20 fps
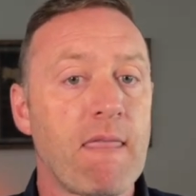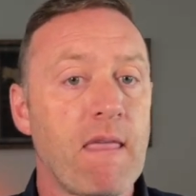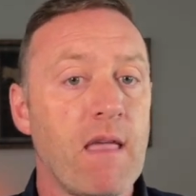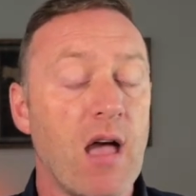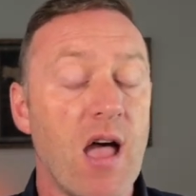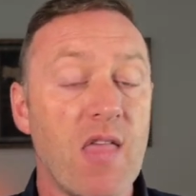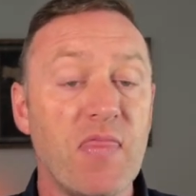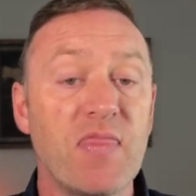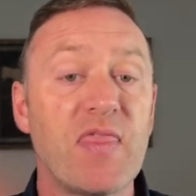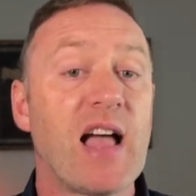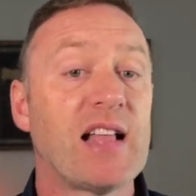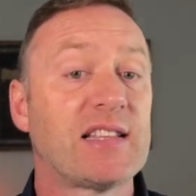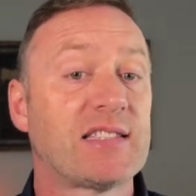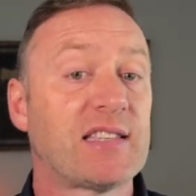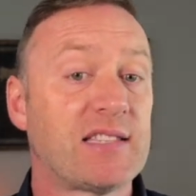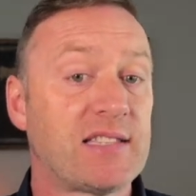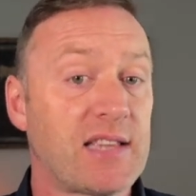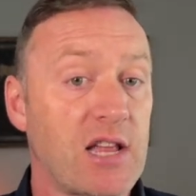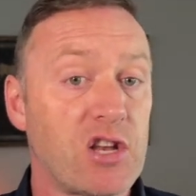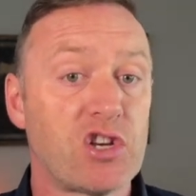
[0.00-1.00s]
And that's
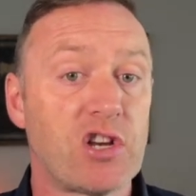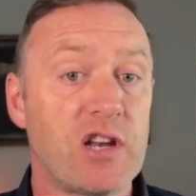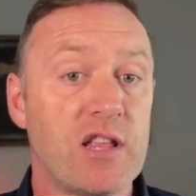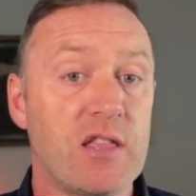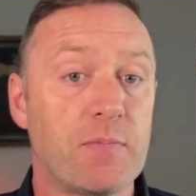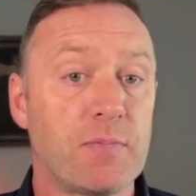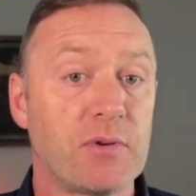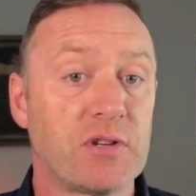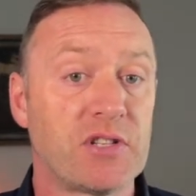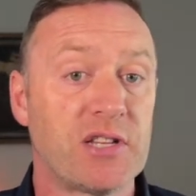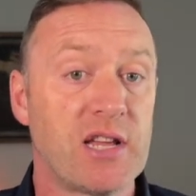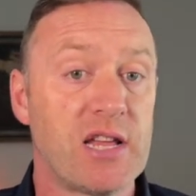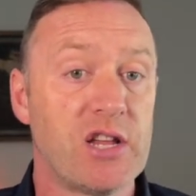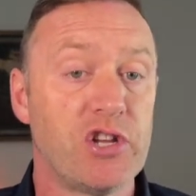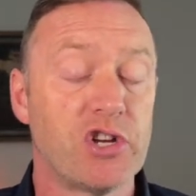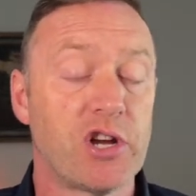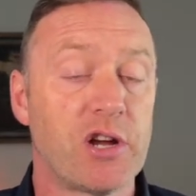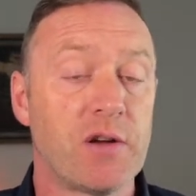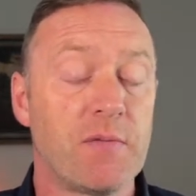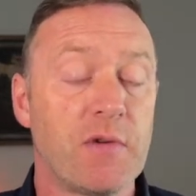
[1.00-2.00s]
essentially the
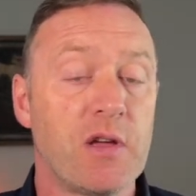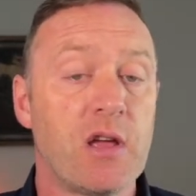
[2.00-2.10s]
procedure.